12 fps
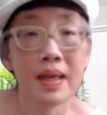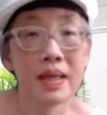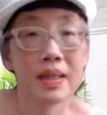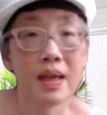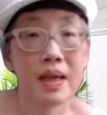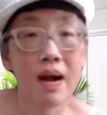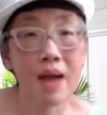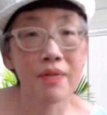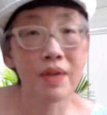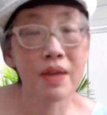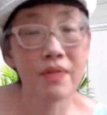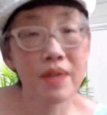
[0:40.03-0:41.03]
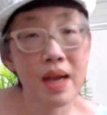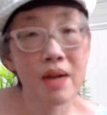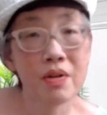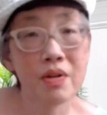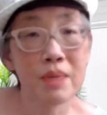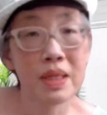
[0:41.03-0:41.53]
Now I've given out
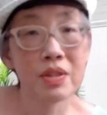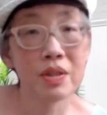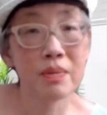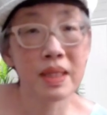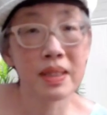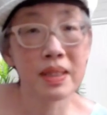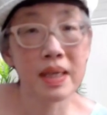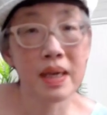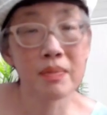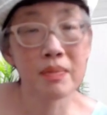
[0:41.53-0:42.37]
your midterm exam